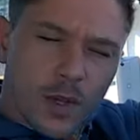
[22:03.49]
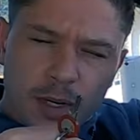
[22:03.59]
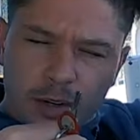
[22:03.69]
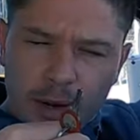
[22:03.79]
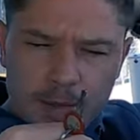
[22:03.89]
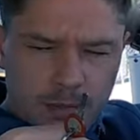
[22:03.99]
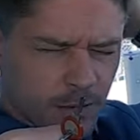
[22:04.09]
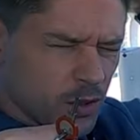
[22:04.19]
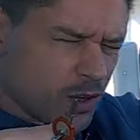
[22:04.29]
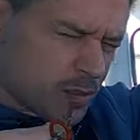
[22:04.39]
I'm gonna grab
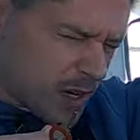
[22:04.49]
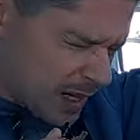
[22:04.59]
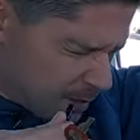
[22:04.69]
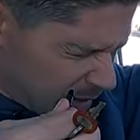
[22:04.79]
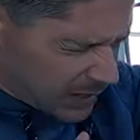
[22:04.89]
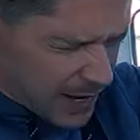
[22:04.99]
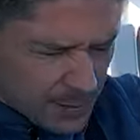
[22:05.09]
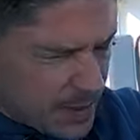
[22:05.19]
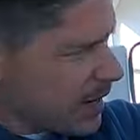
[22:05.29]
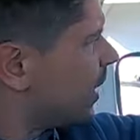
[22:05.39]
some fuel. I probably got a big
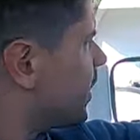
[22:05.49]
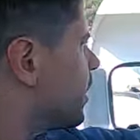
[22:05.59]
line in my head